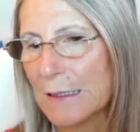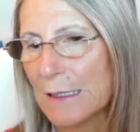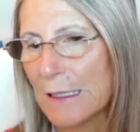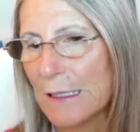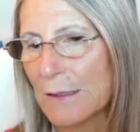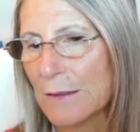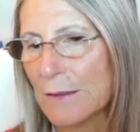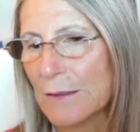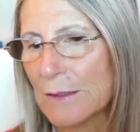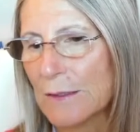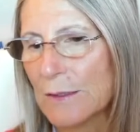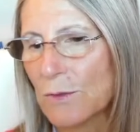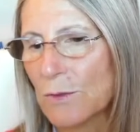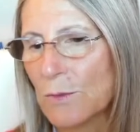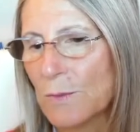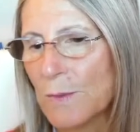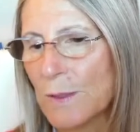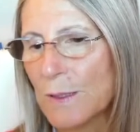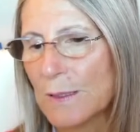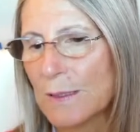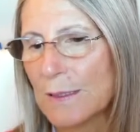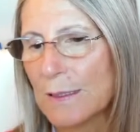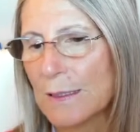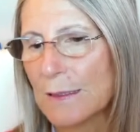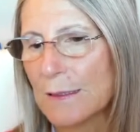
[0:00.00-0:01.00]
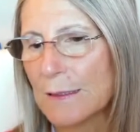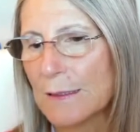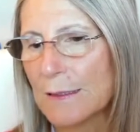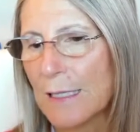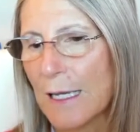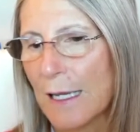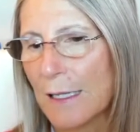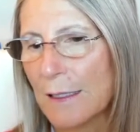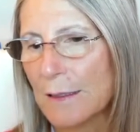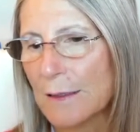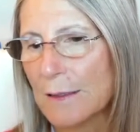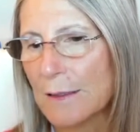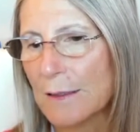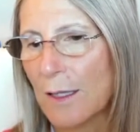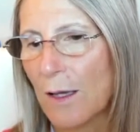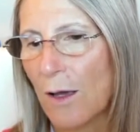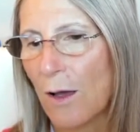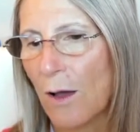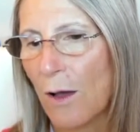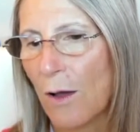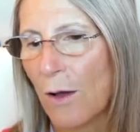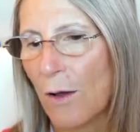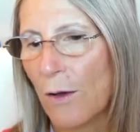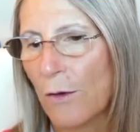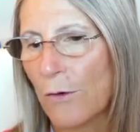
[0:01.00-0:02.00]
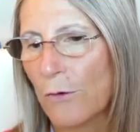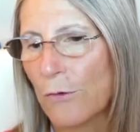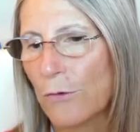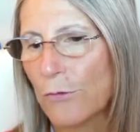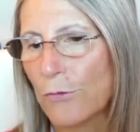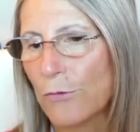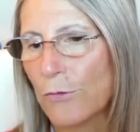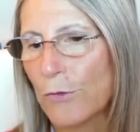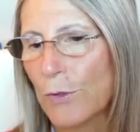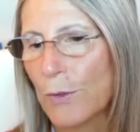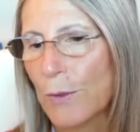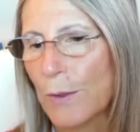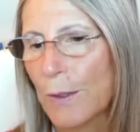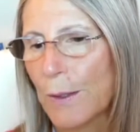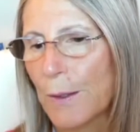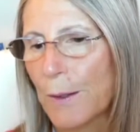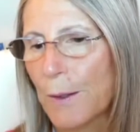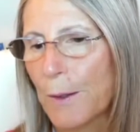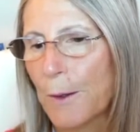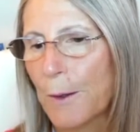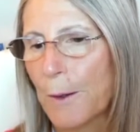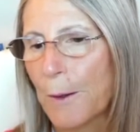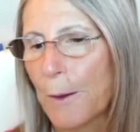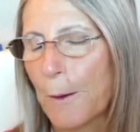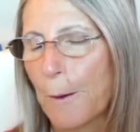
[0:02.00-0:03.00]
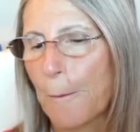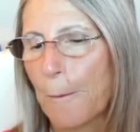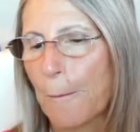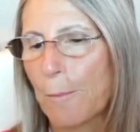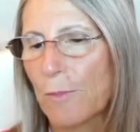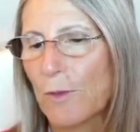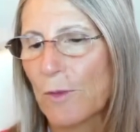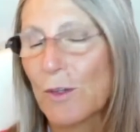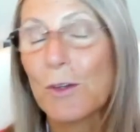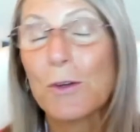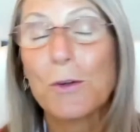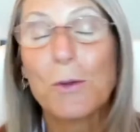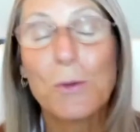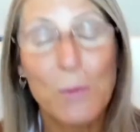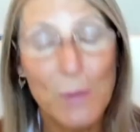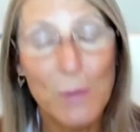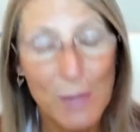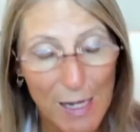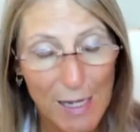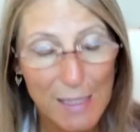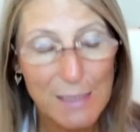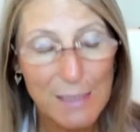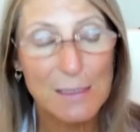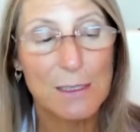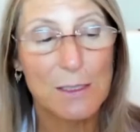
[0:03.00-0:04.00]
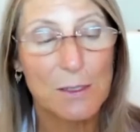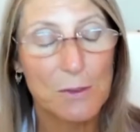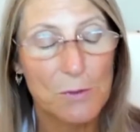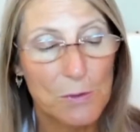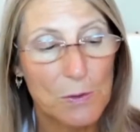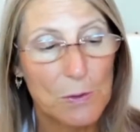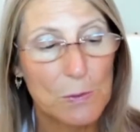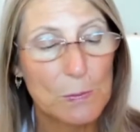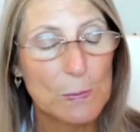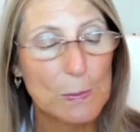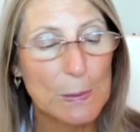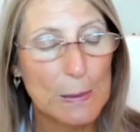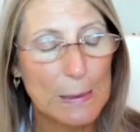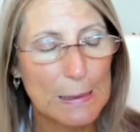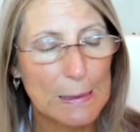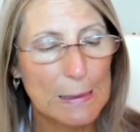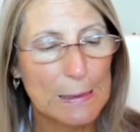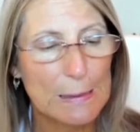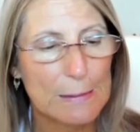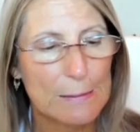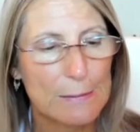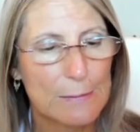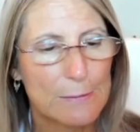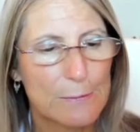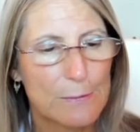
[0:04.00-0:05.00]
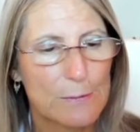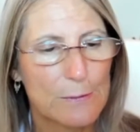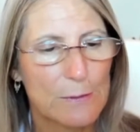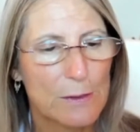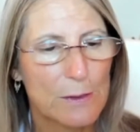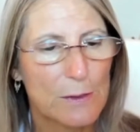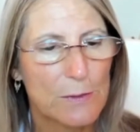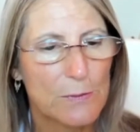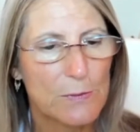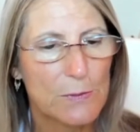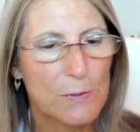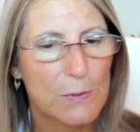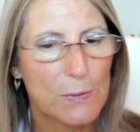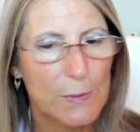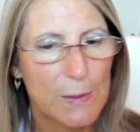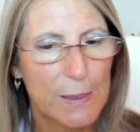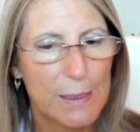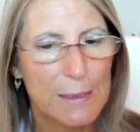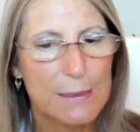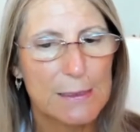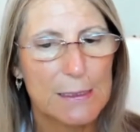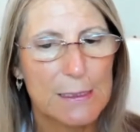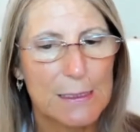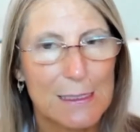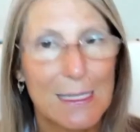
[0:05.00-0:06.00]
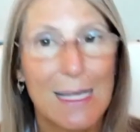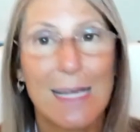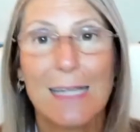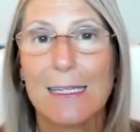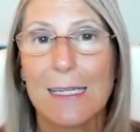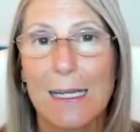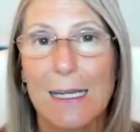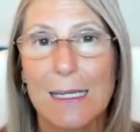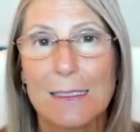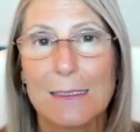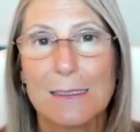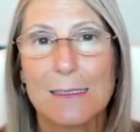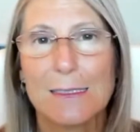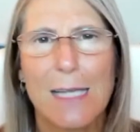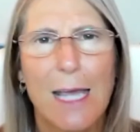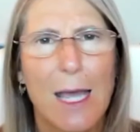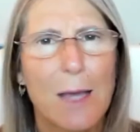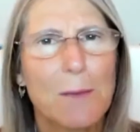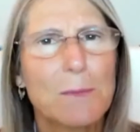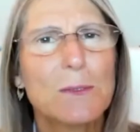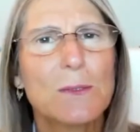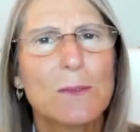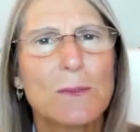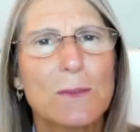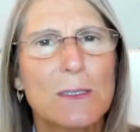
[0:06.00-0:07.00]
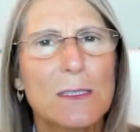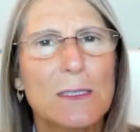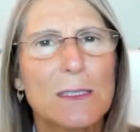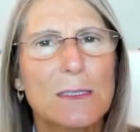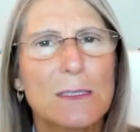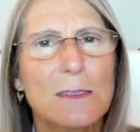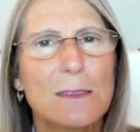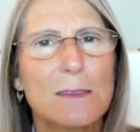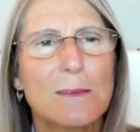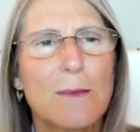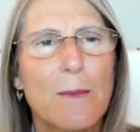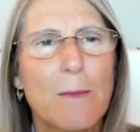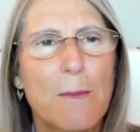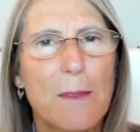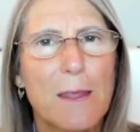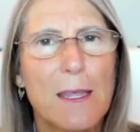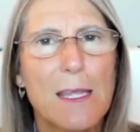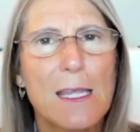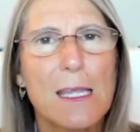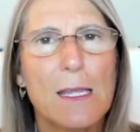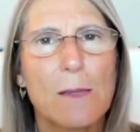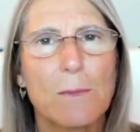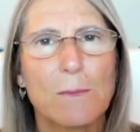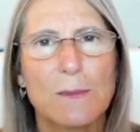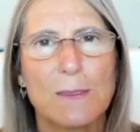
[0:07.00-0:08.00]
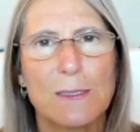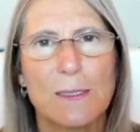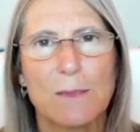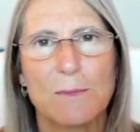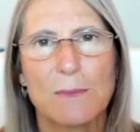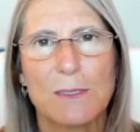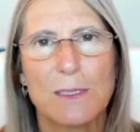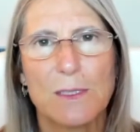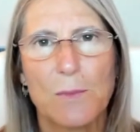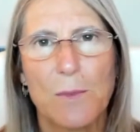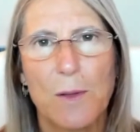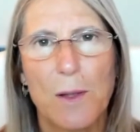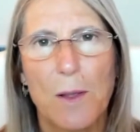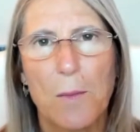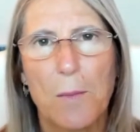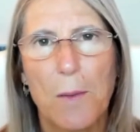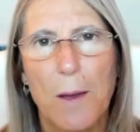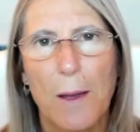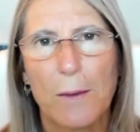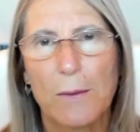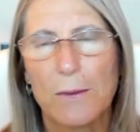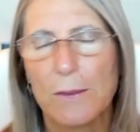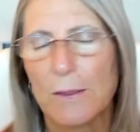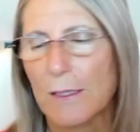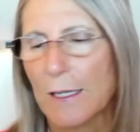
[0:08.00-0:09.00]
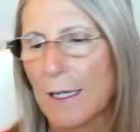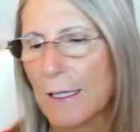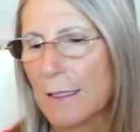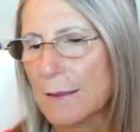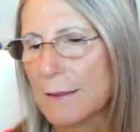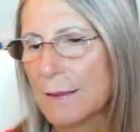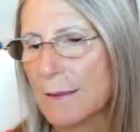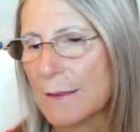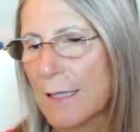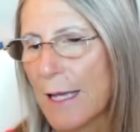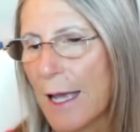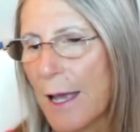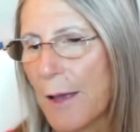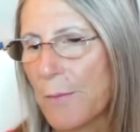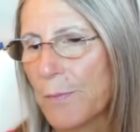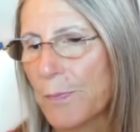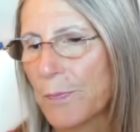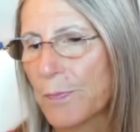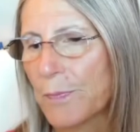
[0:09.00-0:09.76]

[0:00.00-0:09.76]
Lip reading: there's almost this sense of creating your own path, of creating that next step. So this theme seems to be about your next step.